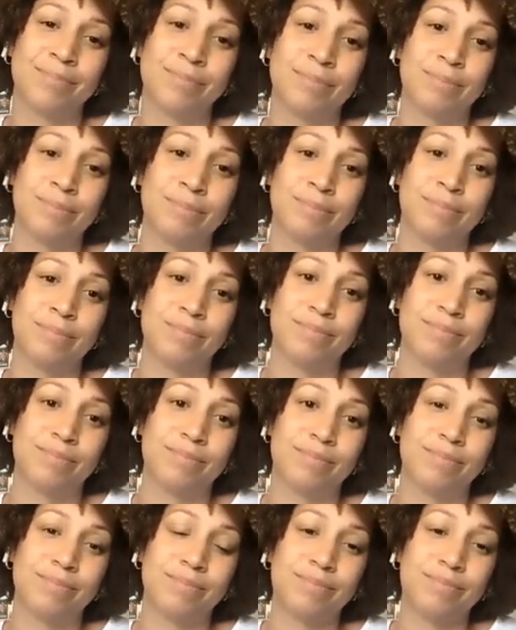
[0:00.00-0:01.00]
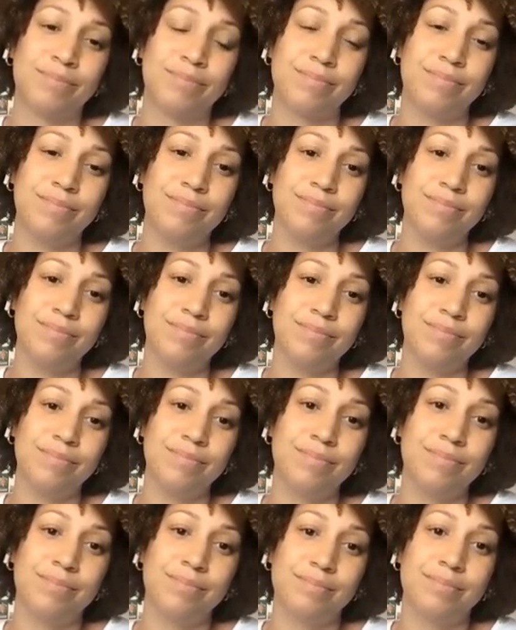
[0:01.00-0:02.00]

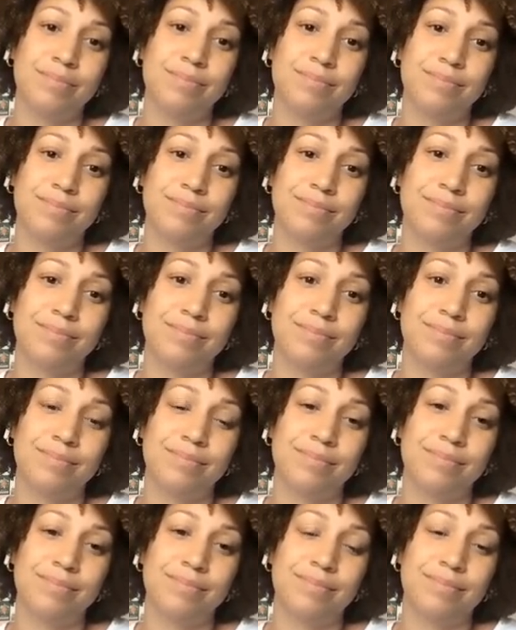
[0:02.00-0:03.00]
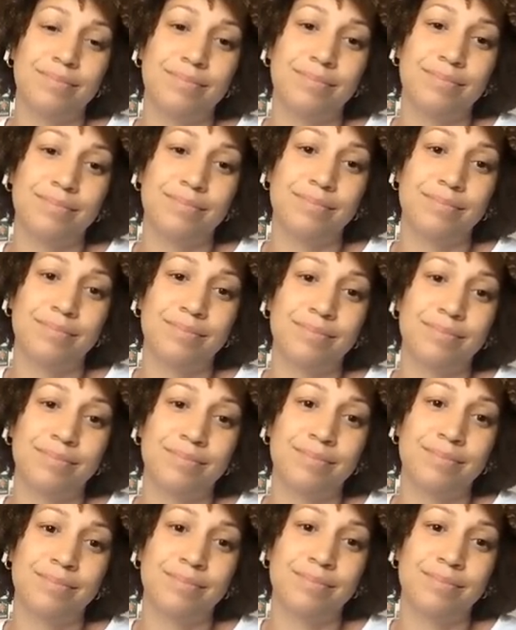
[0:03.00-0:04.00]

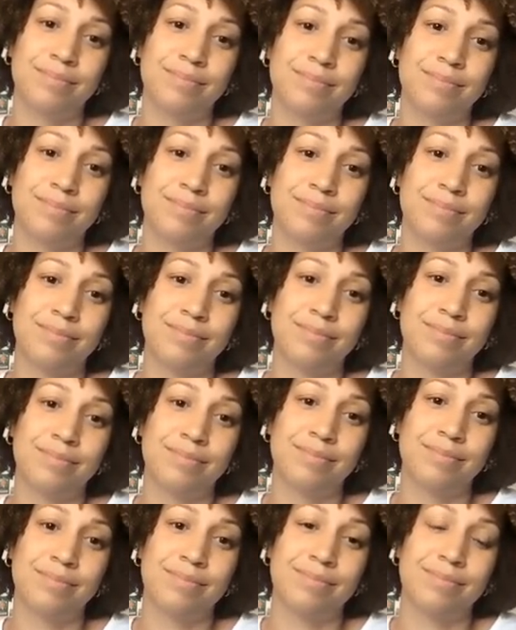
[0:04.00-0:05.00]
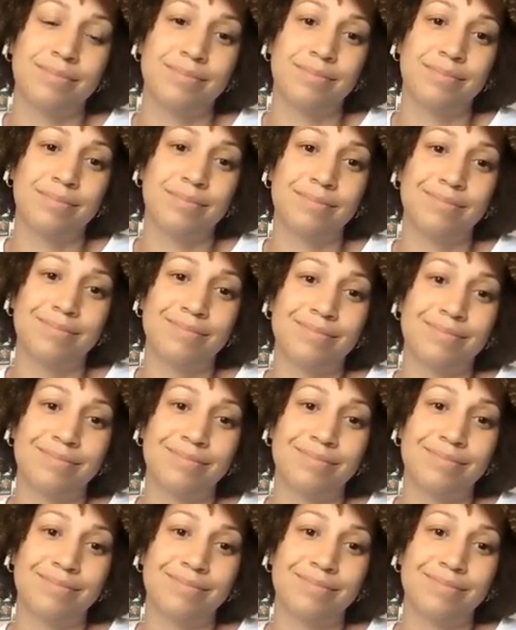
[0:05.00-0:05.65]
This person isn't speaking.